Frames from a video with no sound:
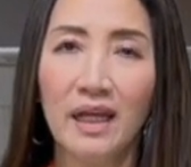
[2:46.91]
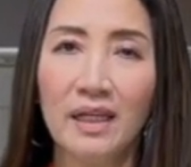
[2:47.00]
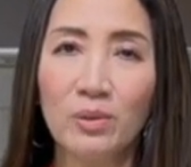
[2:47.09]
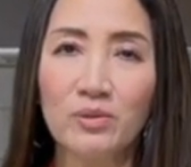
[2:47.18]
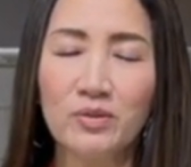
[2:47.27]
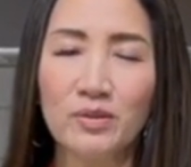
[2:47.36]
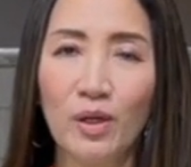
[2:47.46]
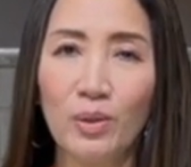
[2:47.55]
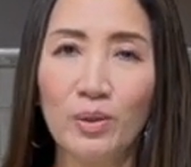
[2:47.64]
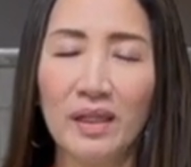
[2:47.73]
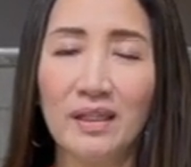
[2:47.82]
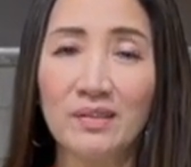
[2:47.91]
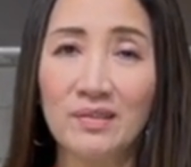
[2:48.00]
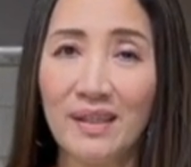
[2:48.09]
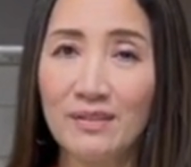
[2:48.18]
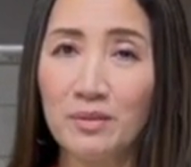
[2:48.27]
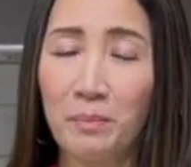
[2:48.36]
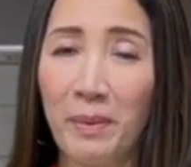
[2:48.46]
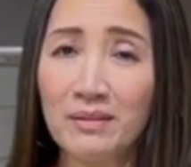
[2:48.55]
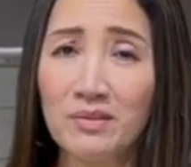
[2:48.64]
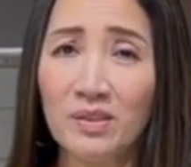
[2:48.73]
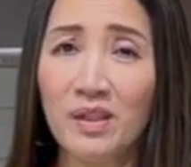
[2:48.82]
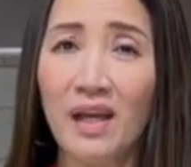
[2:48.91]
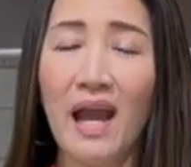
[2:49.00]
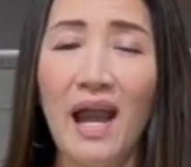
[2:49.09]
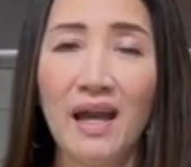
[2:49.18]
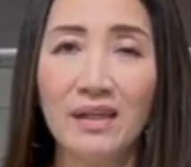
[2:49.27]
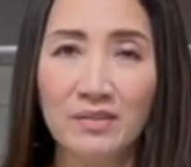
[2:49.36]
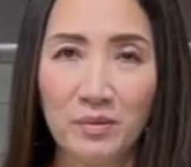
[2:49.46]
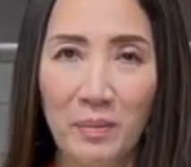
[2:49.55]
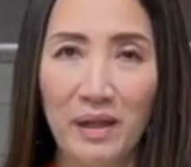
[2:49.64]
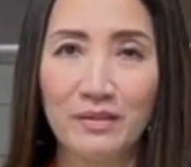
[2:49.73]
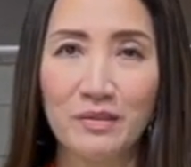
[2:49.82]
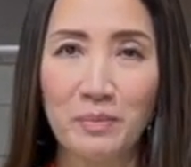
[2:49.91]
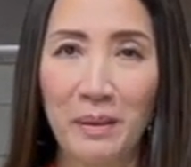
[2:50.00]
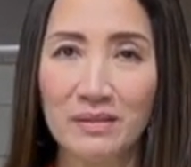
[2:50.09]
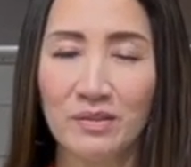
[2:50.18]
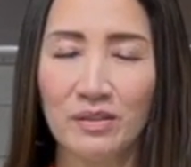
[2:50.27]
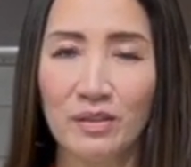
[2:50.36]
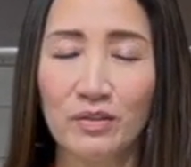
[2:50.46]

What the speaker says: and also it tastes better and smells better.